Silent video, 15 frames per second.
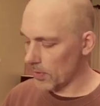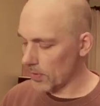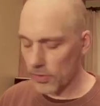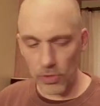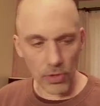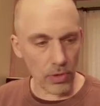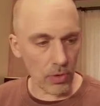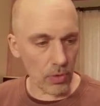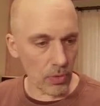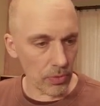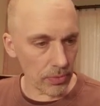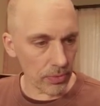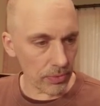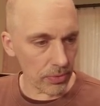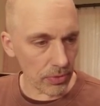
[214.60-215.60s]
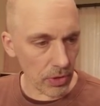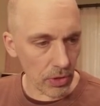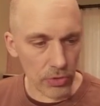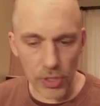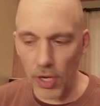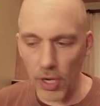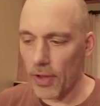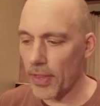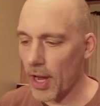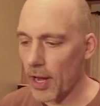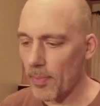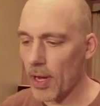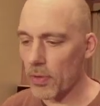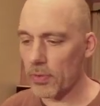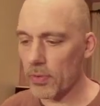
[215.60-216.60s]
So those are the
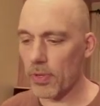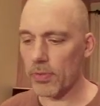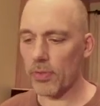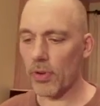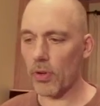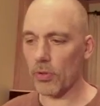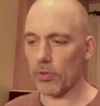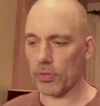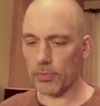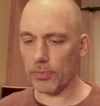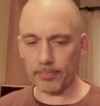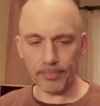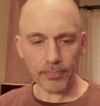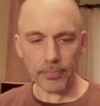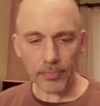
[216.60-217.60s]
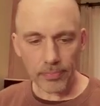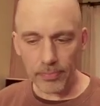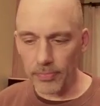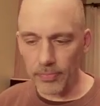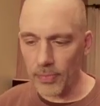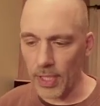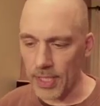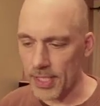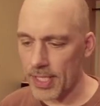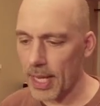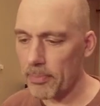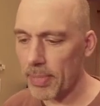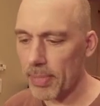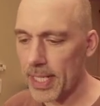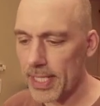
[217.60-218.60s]
amount controls,
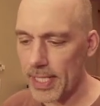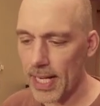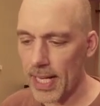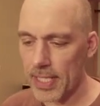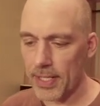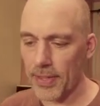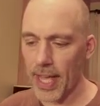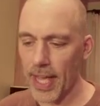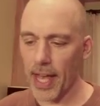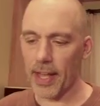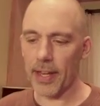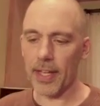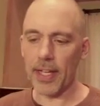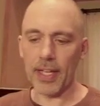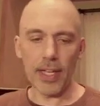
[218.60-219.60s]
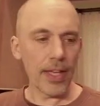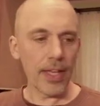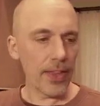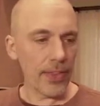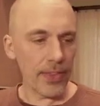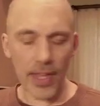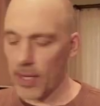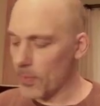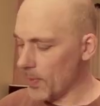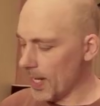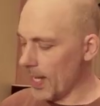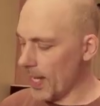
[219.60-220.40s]
simple as that. Then we